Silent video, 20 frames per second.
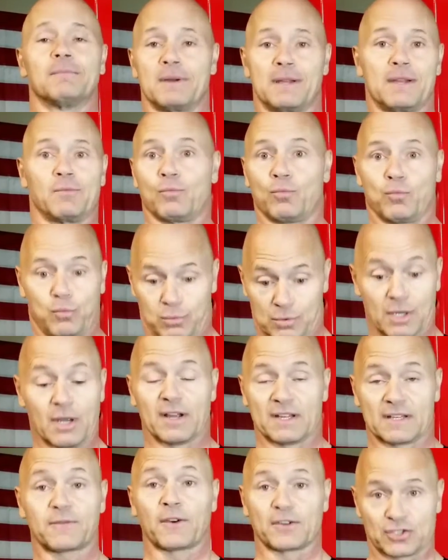and, you know,
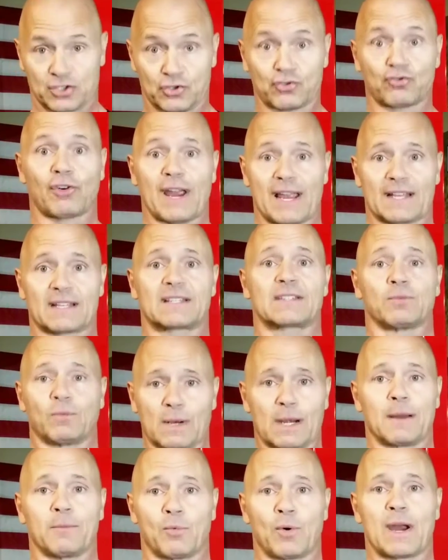as far as dress,
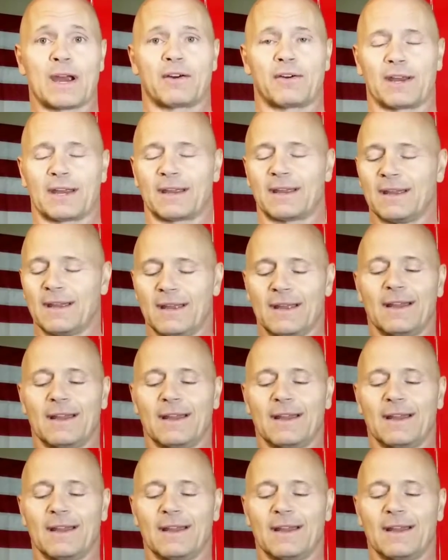what I'm wearing.